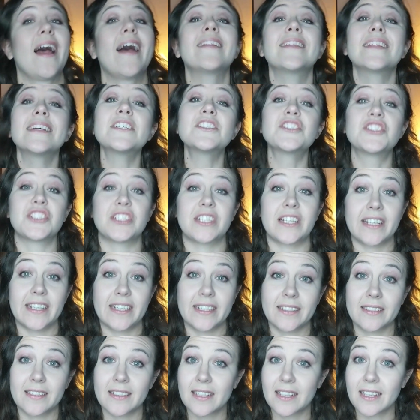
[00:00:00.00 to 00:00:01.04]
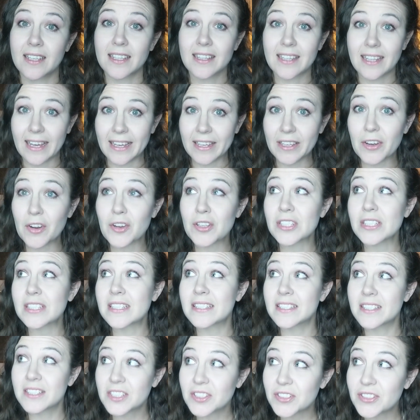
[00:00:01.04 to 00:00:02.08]
And legit, like,
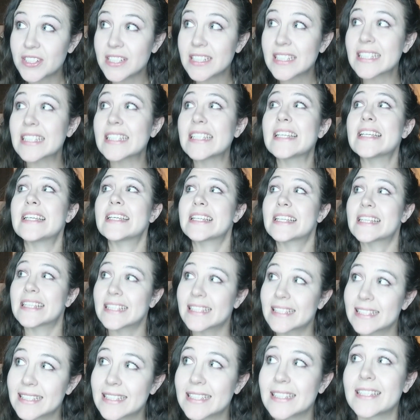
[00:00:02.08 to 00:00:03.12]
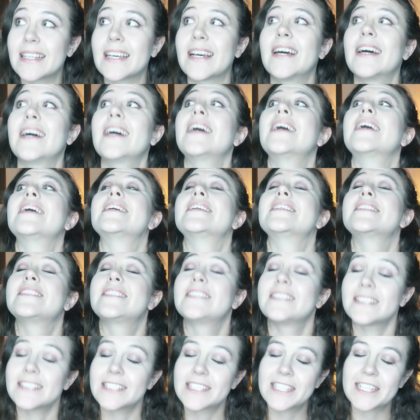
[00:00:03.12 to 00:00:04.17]
seriously consider
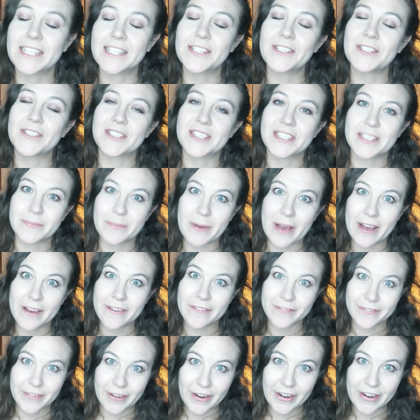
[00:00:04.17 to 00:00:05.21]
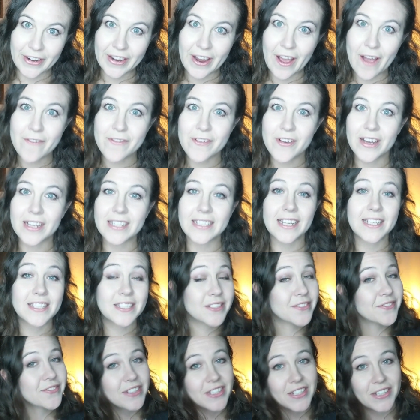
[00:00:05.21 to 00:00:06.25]
ditching your smartphone. I've got
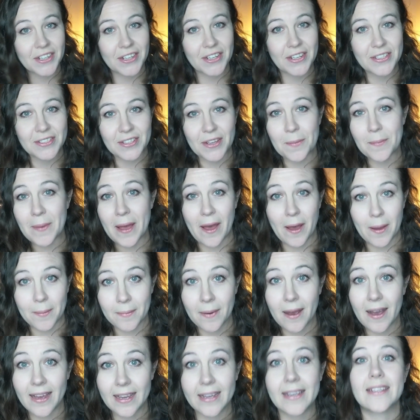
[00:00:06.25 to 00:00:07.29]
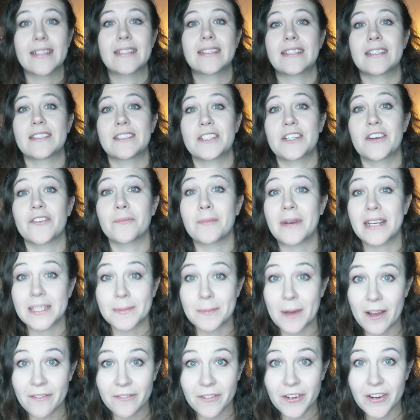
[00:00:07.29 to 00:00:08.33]
tons of videos about my ditching of my
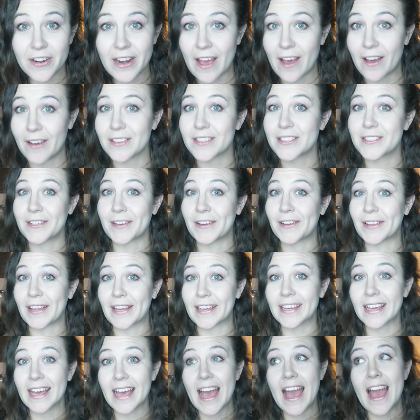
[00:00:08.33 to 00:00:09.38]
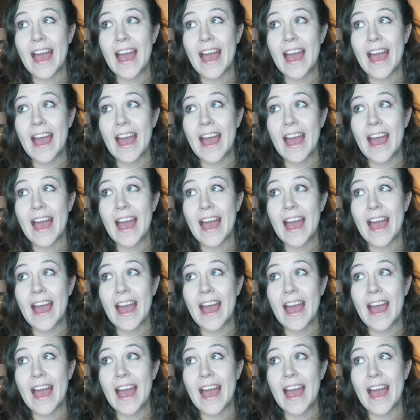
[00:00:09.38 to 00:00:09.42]
smartphone now, so like